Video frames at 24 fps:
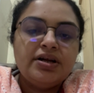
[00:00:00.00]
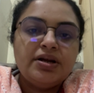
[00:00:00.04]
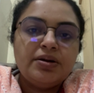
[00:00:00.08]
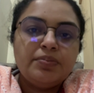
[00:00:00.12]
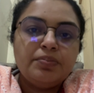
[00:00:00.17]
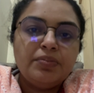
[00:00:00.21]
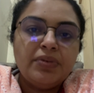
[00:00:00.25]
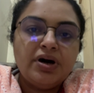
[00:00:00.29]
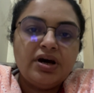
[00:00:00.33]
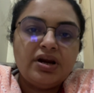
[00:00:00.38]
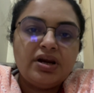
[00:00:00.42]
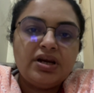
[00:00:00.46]

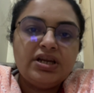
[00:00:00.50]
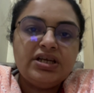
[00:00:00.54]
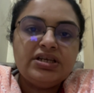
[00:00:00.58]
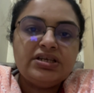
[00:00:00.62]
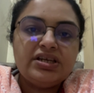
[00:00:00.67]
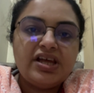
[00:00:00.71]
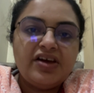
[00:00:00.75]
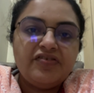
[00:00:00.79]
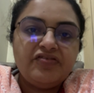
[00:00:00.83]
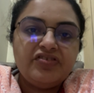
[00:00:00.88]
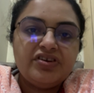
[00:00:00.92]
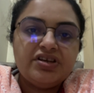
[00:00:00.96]
Berlin
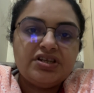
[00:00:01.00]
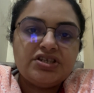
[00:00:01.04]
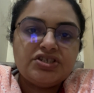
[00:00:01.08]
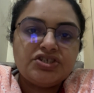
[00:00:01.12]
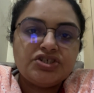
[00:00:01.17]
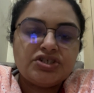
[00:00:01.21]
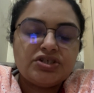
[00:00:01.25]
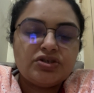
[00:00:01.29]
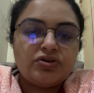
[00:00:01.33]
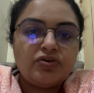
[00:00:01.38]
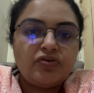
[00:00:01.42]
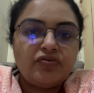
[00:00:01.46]

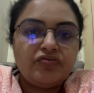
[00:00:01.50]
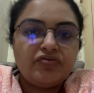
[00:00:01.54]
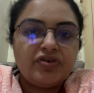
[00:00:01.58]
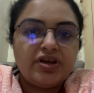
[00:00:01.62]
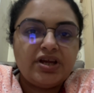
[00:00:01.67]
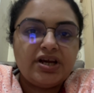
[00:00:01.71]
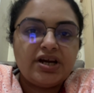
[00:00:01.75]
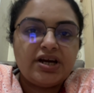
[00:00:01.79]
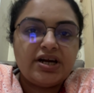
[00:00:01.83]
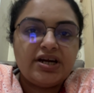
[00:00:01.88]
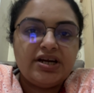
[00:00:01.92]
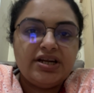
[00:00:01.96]
definition of
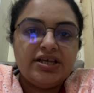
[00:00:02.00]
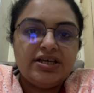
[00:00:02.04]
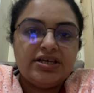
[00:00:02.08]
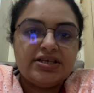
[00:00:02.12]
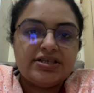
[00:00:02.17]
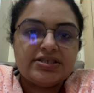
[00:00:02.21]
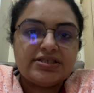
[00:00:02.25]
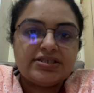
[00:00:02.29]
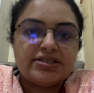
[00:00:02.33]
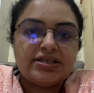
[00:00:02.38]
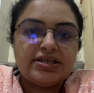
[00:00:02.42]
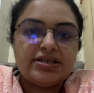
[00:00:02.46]

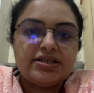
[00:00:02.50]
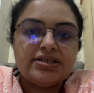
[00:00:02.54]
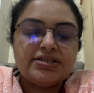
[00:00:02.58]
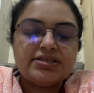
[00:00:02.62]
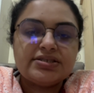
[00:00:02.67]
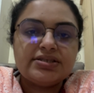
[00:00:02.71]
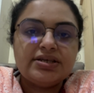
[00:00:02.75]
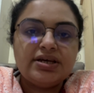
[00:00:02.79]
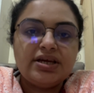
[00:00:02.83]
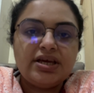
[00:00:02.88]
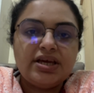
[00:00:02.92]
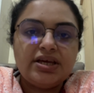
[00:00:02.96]
ARDS, that is
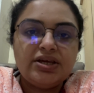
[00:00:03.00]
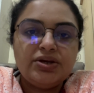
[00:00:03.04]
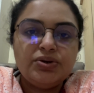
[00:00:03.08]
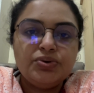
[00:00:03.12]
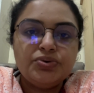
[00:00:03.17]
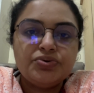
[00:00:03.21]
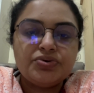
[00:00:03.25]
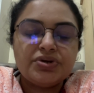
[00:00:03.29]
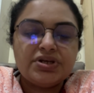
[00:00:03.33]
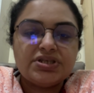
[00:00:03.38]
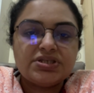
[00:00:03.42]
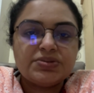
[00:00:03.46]
the acute
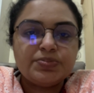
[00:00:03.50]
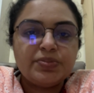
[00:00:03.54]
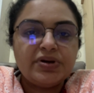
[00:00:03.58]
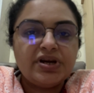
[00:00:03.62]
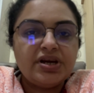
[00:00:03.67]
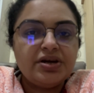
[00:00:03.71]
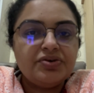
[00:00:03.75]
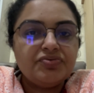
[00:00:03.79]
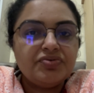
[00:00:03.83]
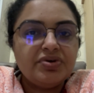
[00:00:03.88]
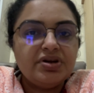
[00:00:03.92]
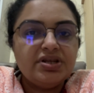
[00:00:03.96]

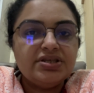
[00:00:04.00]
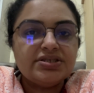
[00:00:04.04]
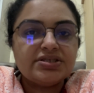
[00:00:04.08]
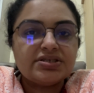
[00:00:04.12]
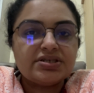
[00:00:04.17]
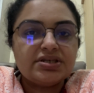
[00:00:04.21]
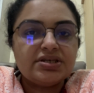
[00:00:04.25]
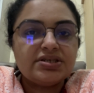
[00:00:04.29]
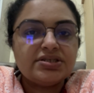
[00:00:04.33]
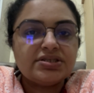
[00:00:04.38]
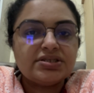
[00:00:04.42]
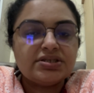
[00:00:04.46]
respiratory
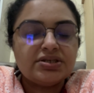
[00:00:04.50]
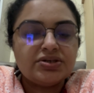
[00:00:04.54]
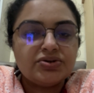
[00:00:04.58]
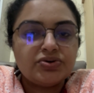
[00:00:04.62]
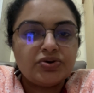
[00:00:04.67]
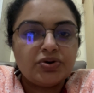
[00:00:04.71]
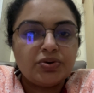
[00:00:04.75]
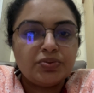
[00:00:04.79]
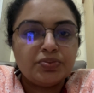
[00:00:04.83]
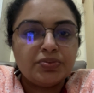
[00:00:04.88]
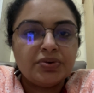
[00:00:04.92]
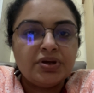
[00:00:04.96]
distress
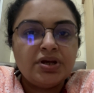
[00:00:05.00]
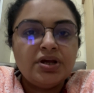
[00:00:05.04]
syndrome.